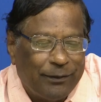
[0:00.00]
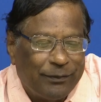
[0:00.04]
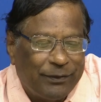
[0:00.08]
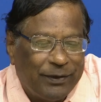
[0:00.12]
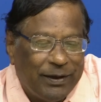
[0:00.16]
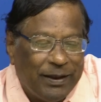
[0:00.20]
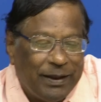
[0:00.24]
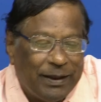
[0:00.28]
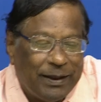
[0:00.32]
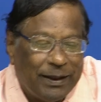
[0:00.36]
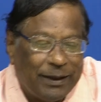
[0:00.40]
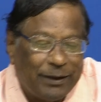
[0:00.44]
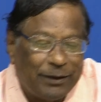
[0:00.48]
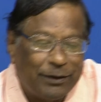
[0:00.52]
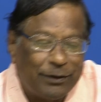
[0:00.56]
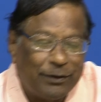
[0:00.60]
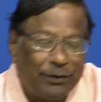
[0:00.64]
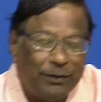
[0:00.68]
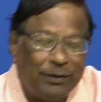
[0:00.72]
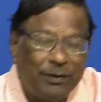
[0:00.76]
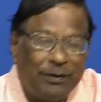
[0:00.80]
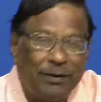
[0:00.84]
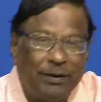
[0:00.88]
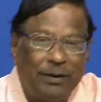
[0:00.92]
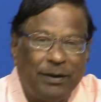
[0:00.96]
of the
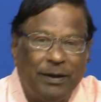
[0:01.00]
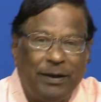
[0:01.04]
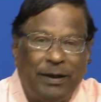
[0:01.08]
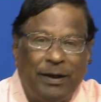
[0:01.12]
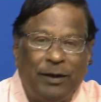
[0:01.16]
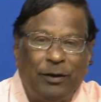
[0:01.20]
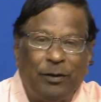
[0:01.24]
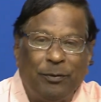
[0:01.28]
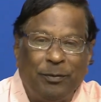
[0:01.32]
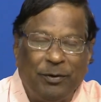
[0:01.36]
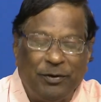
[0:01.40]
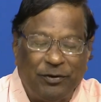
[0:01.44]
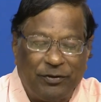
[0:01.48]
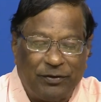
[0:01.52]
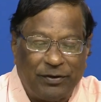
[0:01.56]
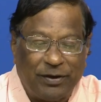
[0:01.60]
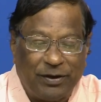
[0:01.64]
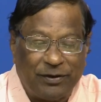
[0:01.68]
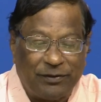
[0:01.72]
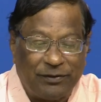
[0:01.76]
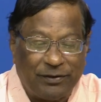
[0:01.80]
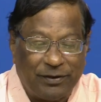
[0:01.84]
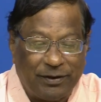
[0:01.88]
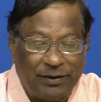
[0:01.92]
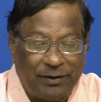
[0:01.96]
electroatomic
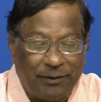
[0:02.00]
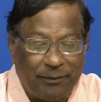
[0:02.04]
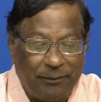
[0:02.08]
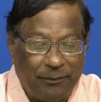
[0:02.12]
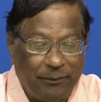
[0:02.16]
structure.